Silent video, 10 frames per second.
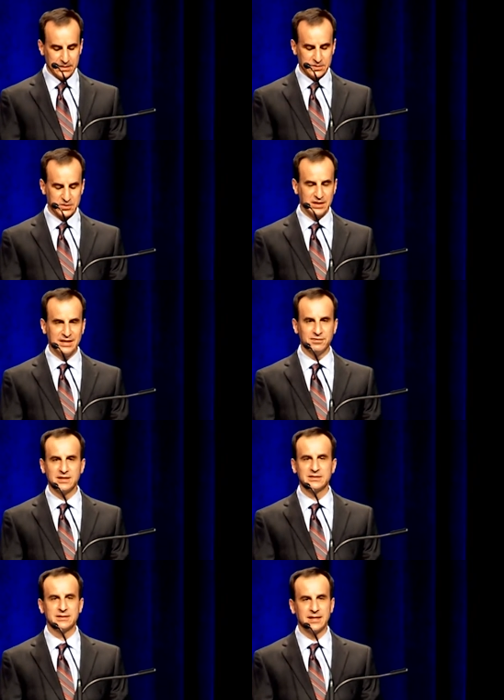Suniva
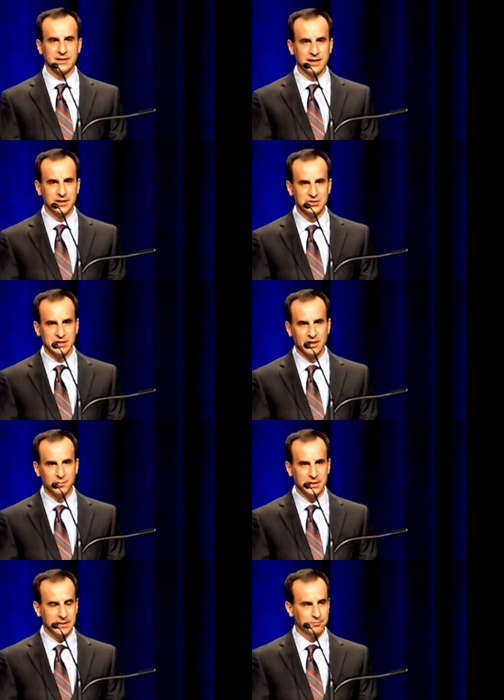is a technology
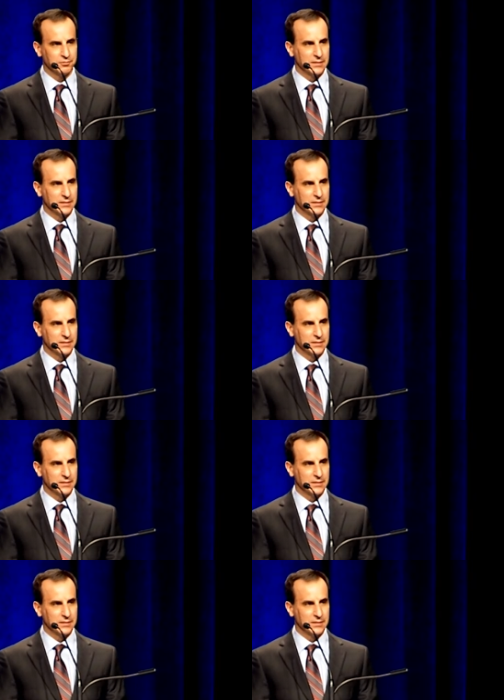company.